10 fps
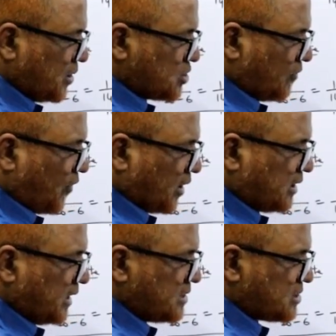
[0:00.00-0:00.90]
So
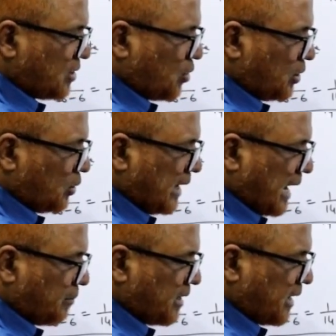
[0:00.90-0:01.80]
40 is equal to
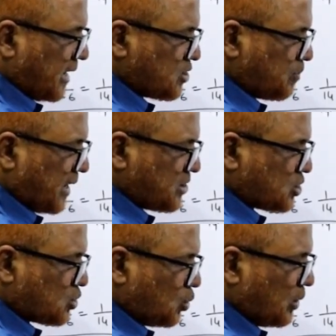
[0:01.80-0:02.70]
lambda dash
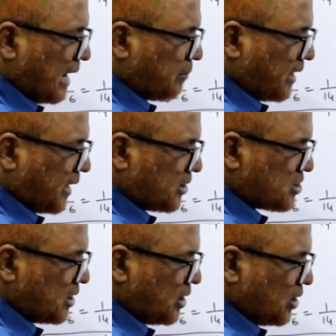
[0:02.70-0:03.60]
plus 2 lambda
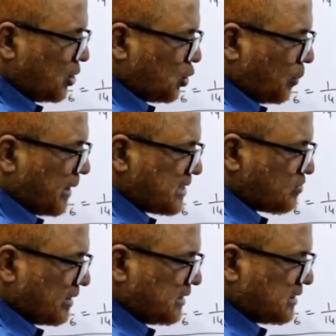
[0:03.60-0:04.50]
dash. 2
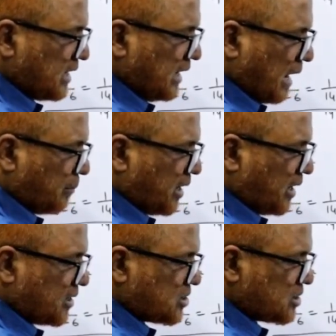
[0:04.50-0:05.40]
plus 1, 3 lambda
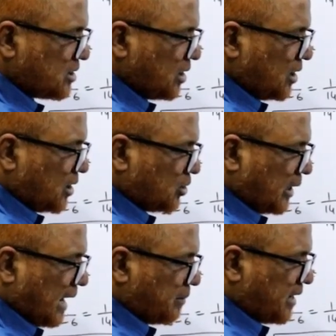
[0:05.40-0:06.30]
dash.
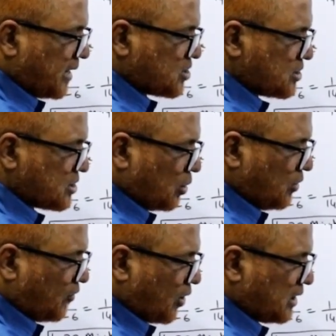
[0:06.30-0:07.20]
So lambda dash is
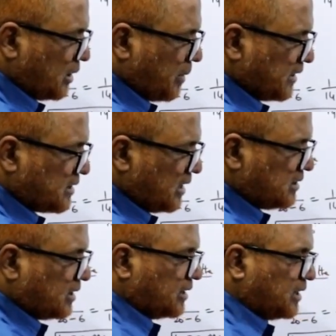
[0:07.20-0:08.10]
equal to 40 by
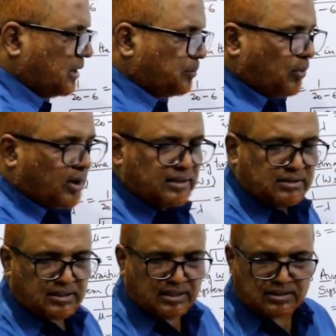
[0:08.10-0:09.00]
3,
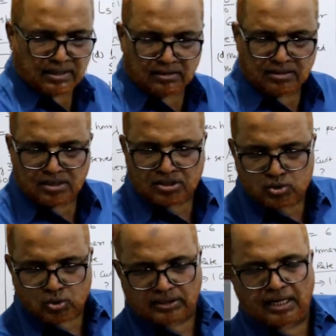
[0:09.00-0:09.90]
13.33.
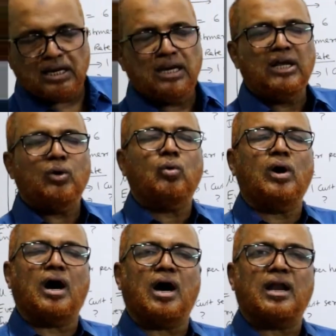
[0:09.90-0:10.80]
So the
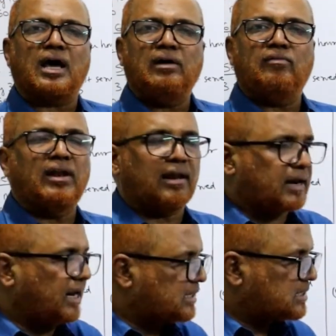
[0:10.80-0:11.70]
new arrival
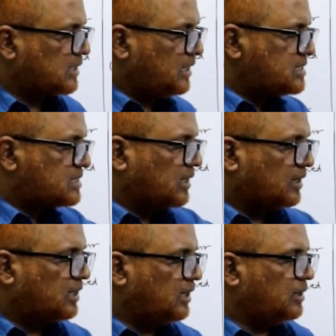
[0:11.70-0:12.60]
rate is
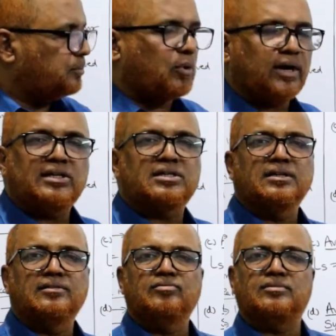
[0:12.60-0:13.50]

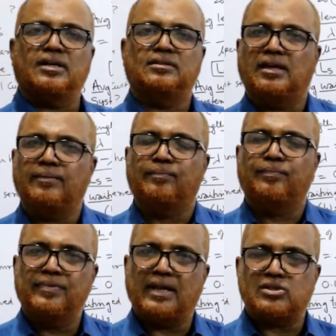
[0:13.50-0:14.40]
13.33.
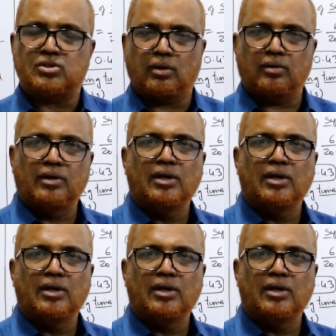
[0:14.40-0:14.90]
That's all.